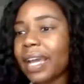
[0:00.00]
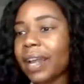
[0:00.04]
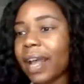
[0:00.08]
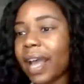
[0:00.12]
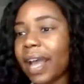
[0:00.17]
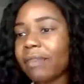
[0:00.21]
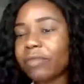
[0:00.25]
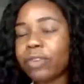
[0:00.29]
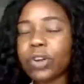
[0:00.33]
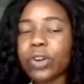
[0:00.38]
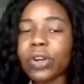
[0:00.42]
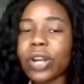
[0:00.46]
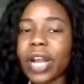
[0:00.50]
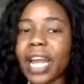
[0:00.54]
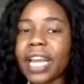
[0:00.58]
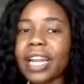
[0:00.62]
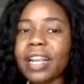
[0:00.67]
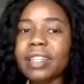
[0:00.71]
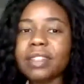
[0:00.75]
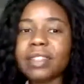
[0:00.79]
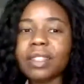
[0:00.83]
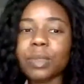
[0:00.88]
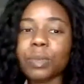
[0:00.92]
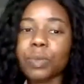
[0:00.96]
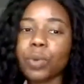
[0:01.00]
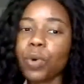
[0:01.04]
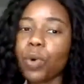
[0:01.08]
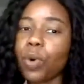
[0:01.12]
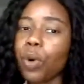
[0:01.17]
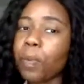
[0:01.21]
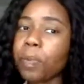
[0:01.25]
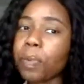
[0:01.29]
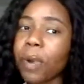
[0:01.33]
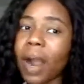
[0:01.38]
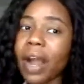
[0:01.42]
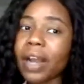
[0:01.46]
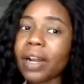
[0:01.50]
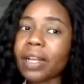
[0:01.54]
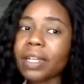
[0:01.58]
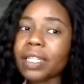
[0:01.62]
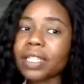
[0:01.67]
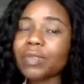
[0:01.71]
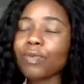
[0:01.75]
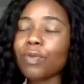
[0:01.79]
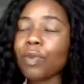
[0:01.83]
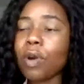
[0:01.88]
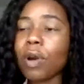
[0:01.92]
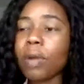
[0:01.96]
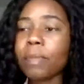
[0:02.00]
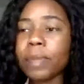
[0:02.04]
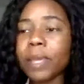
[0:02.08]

have created some cool products for